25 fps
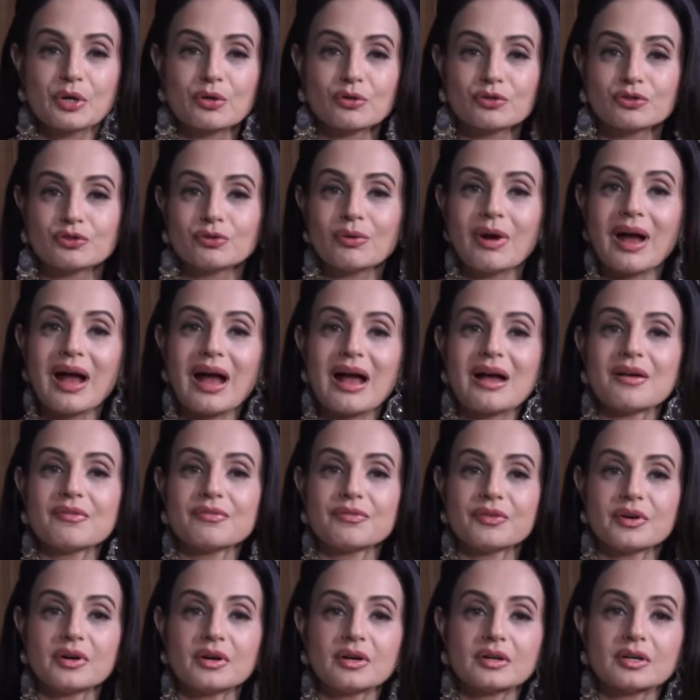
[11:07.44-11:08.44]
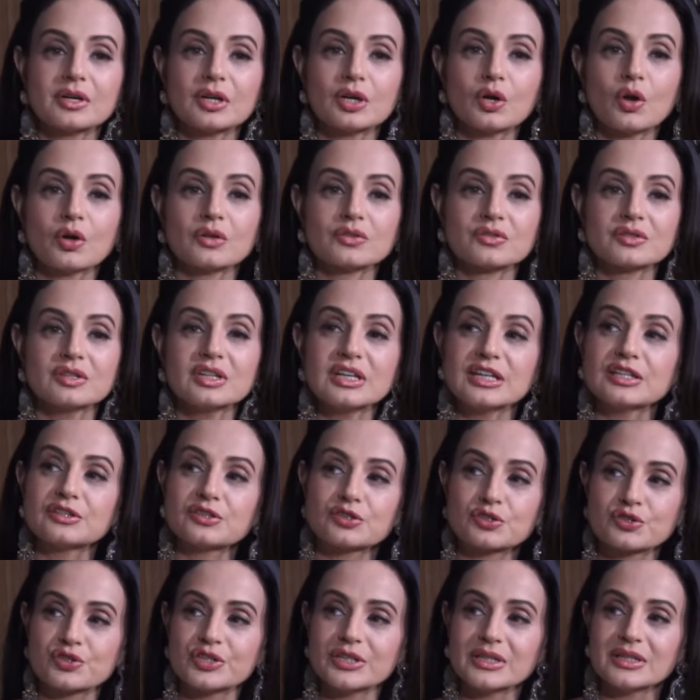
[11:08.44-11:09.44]
Because you have a colossal
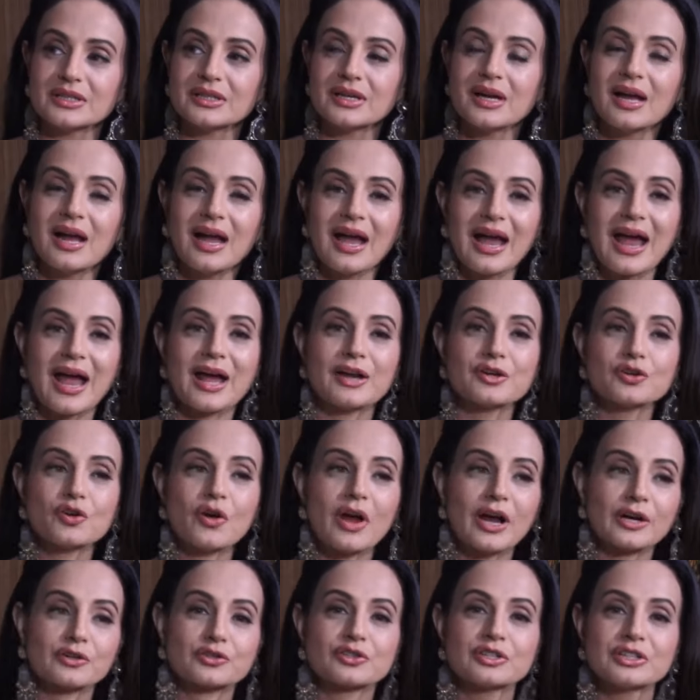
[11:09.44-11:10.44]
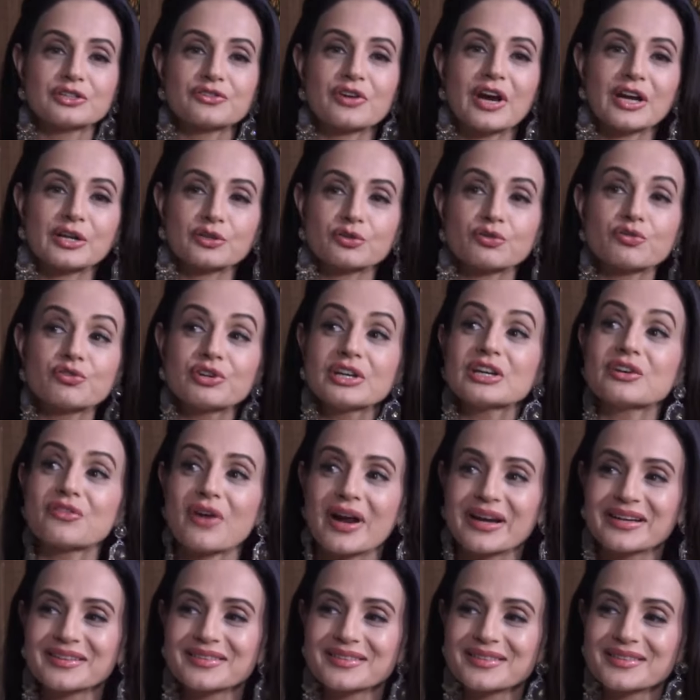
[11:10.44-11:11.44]
history. And you're actually trying to
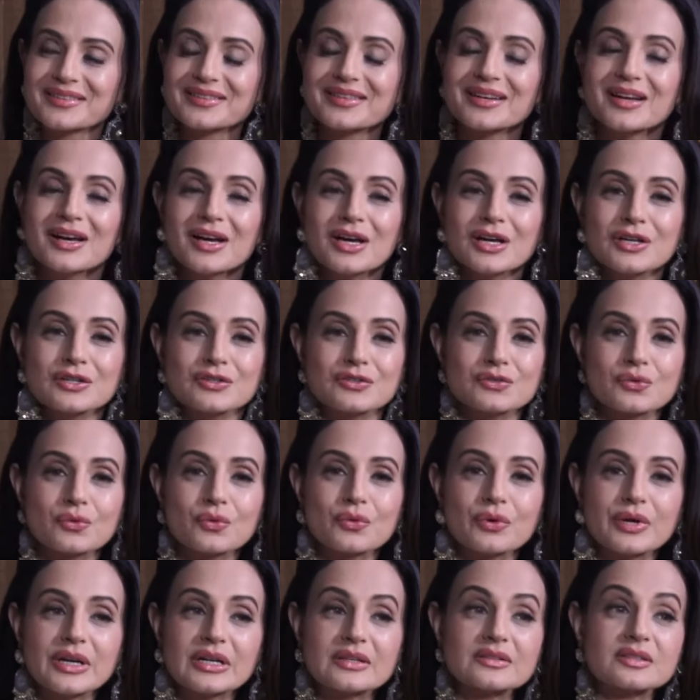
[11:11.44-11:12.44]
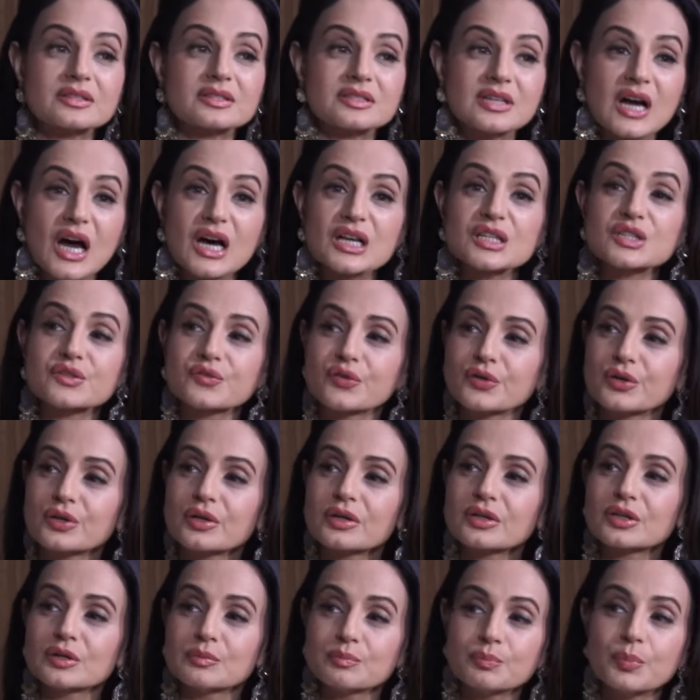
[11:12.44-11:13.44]
rewrite it. So it's a task for
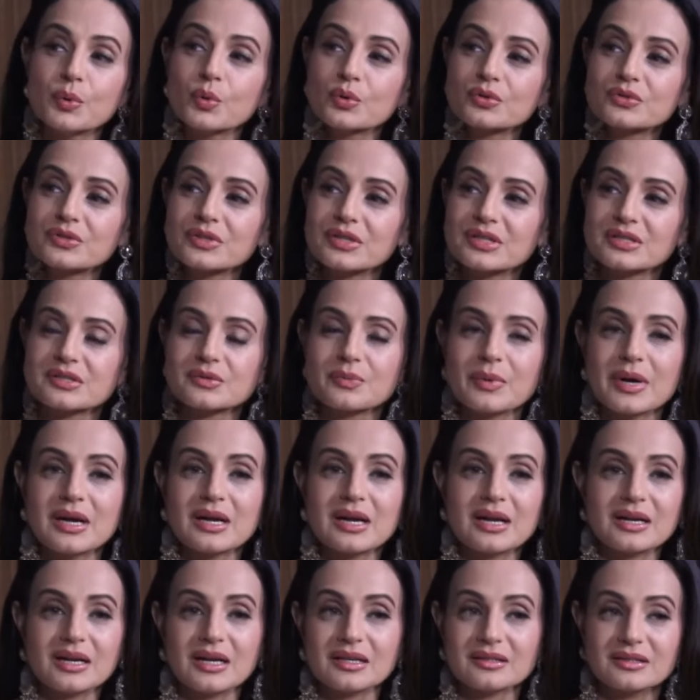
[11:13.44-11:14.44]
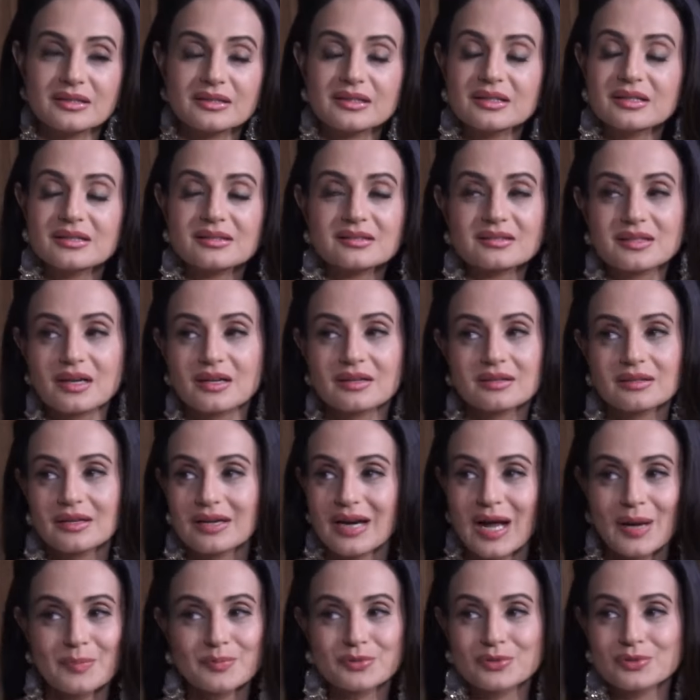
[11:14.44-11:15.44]
a composer as well. And I think he's done an
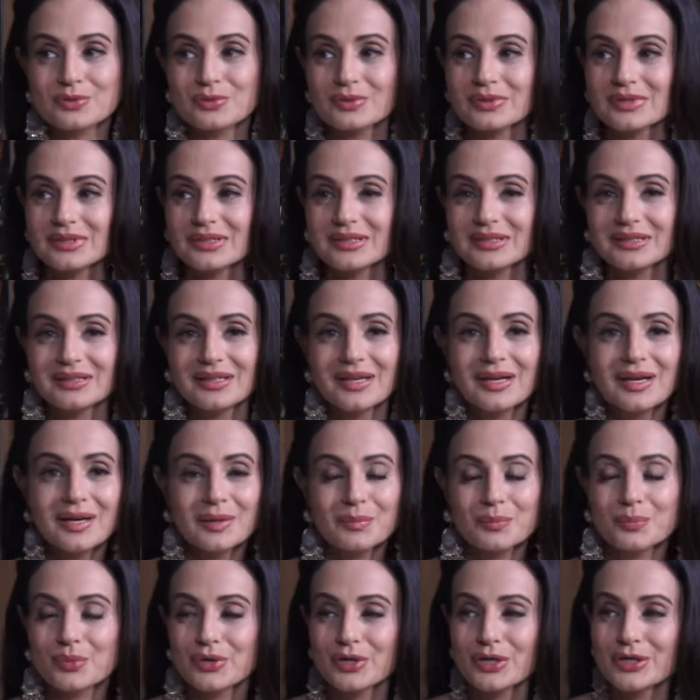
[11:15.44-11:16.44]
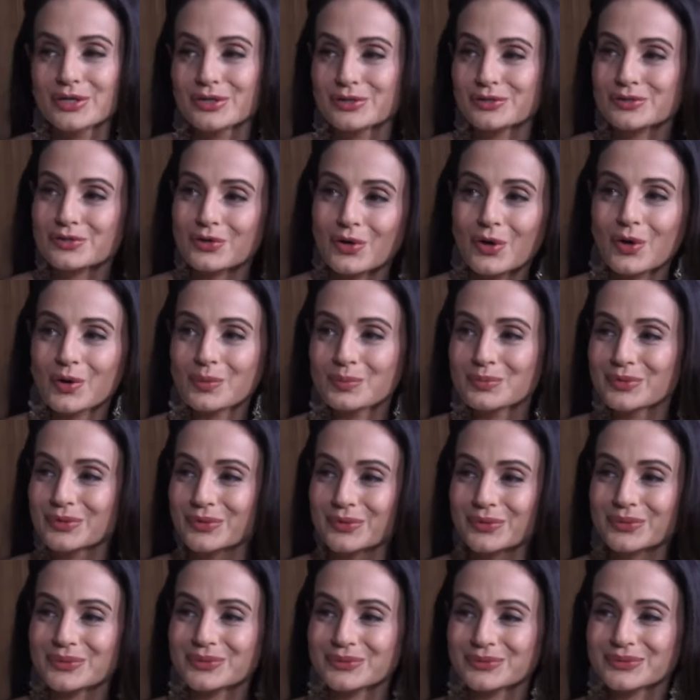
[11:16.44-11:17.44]
absolutely brilliant job, you
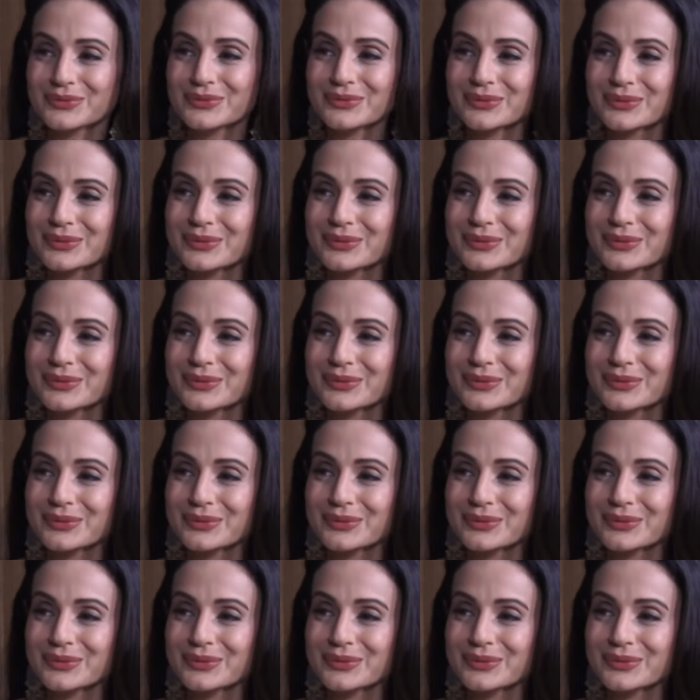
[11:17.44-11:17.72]
know. So.